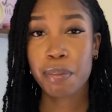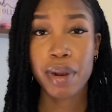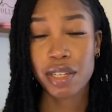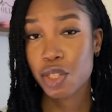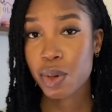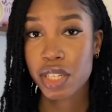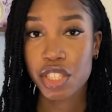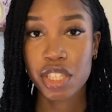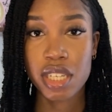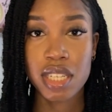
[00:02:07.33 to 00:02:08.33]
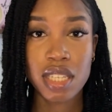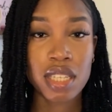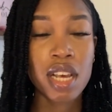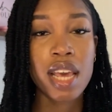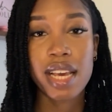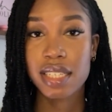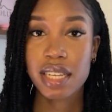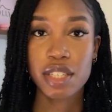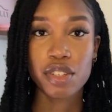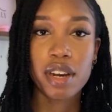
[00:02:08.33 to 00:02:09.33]
practice questions,
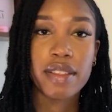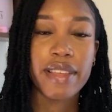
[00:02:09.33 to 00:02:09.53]
etc.